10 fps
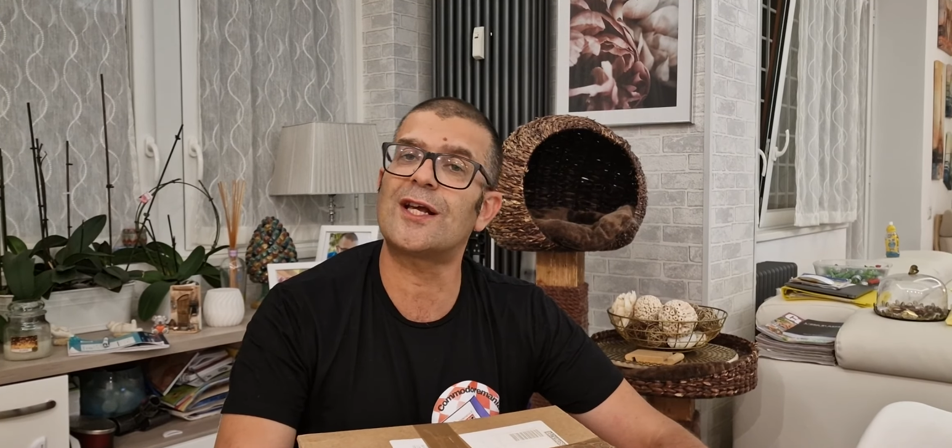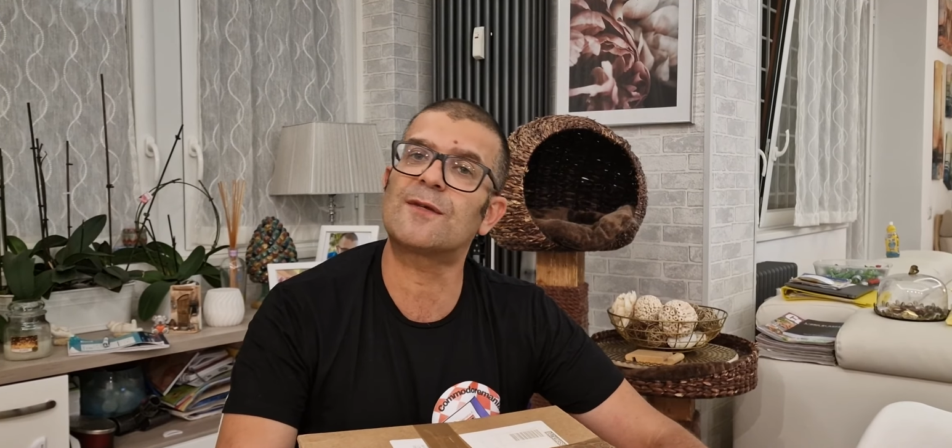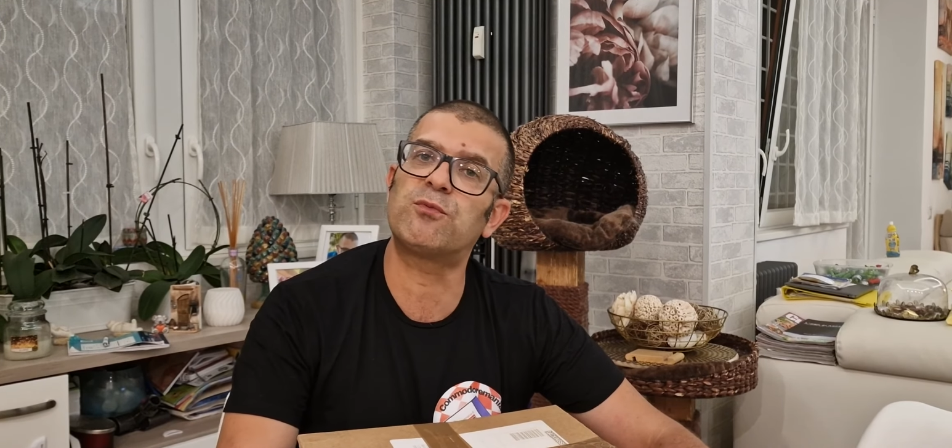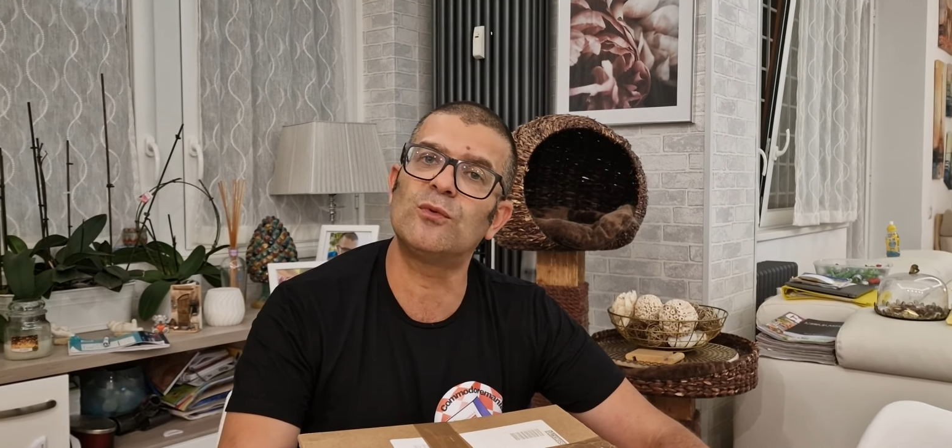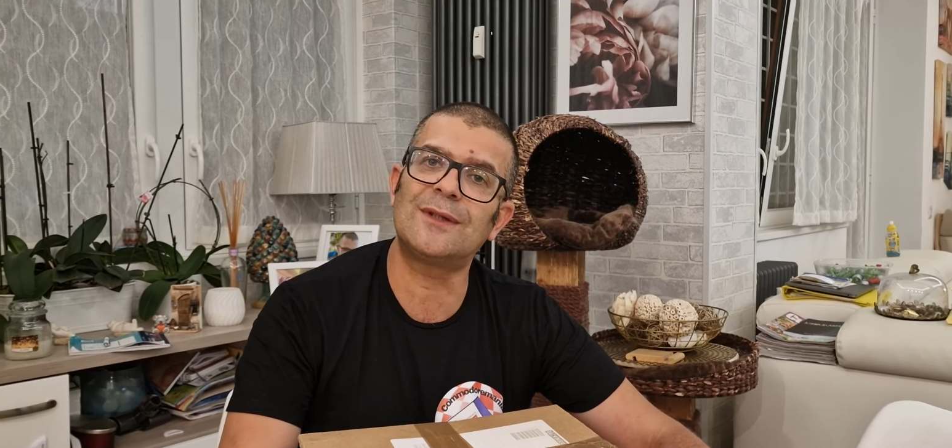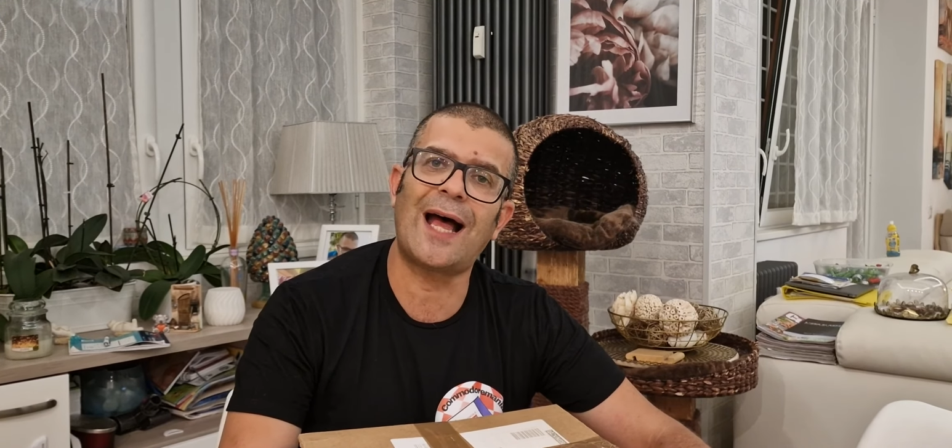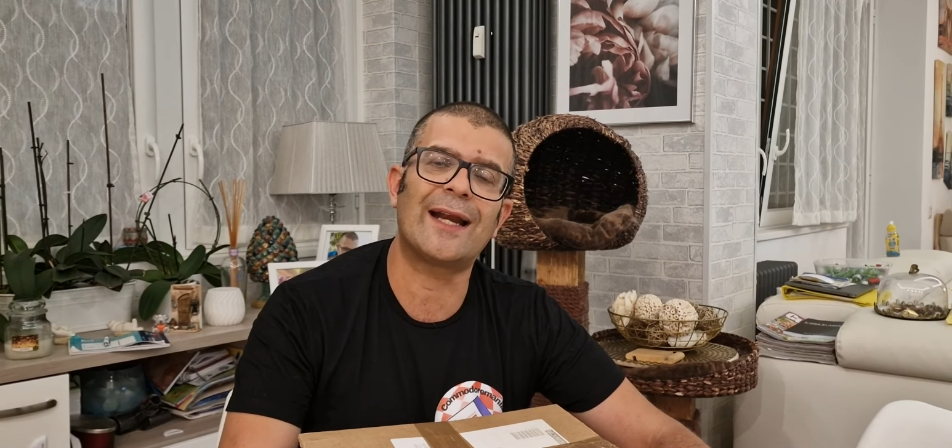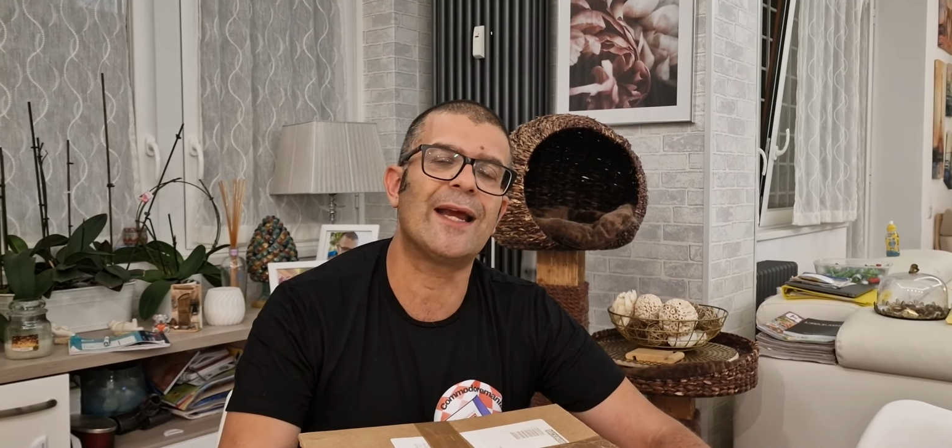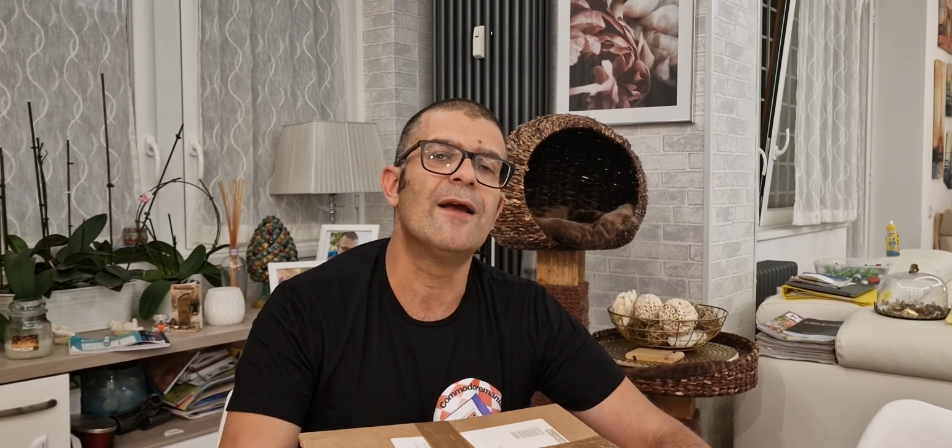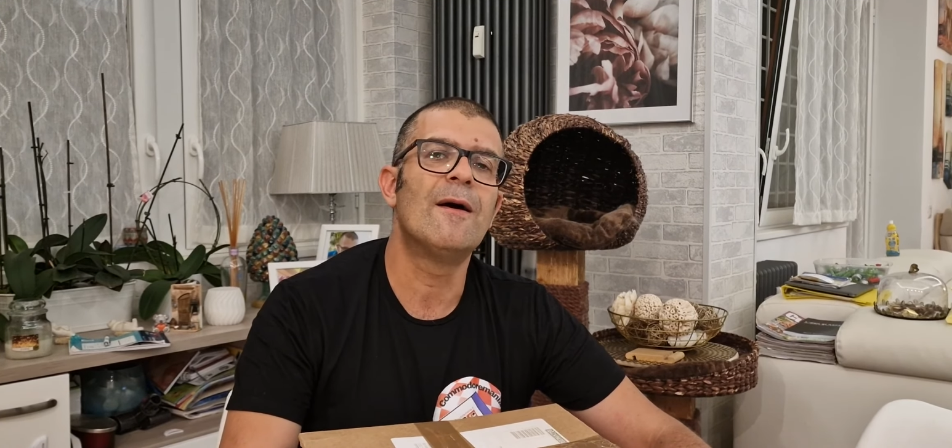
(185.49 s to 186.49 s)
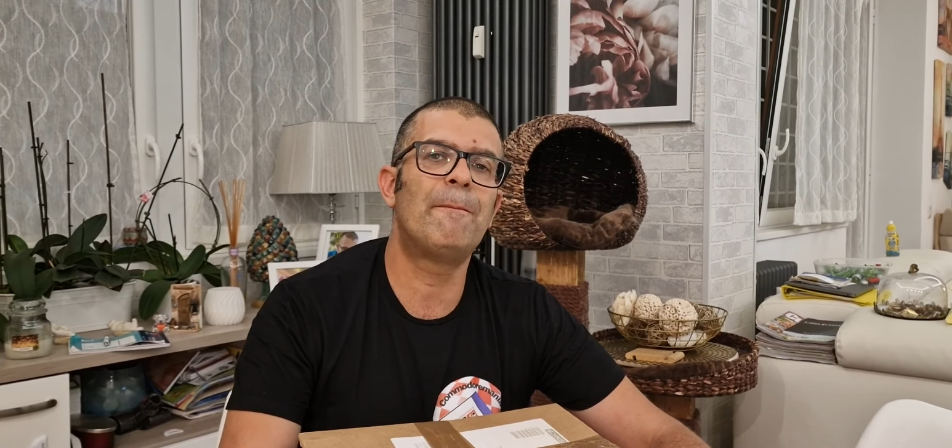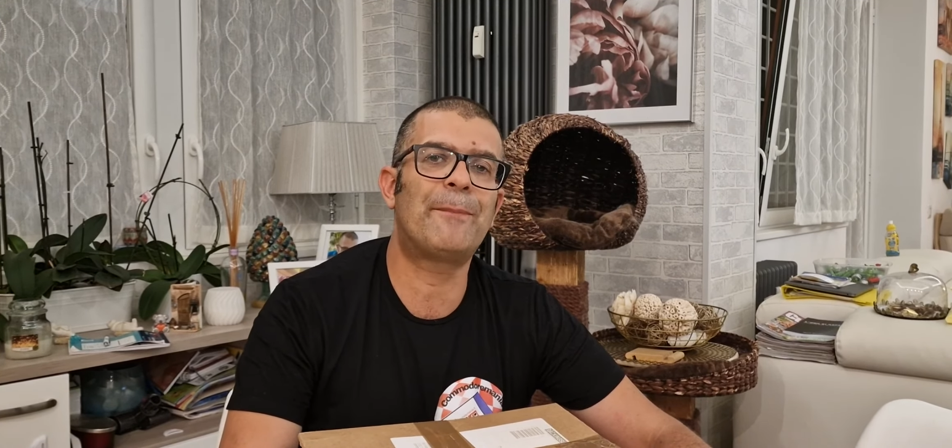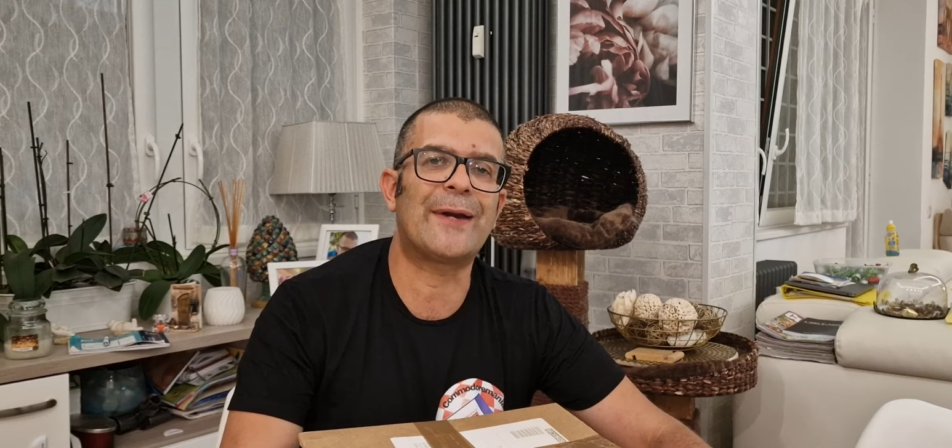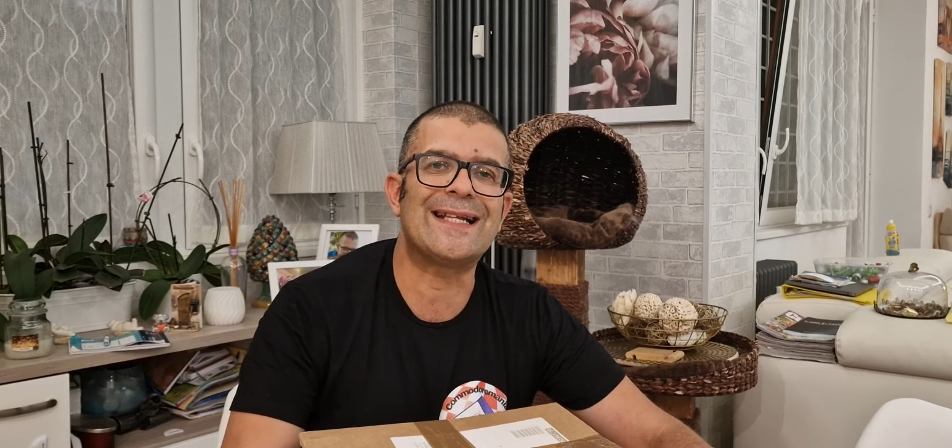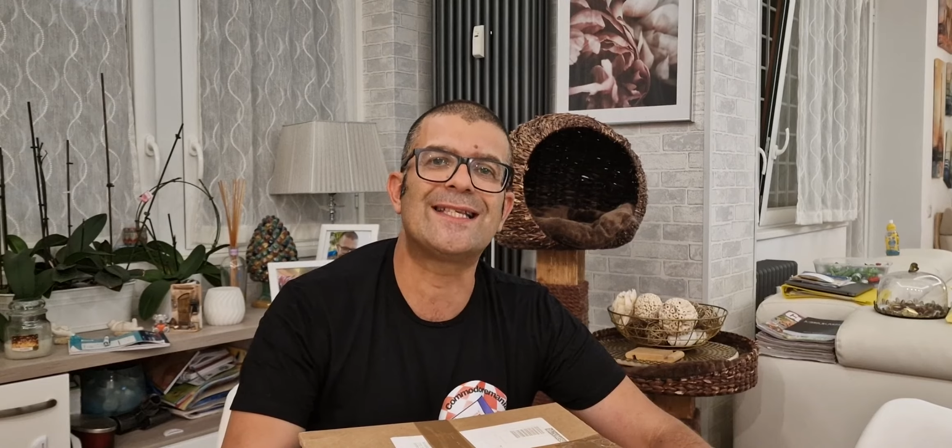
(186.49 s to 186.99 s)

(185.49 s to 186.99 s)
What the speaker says: Then this is the whole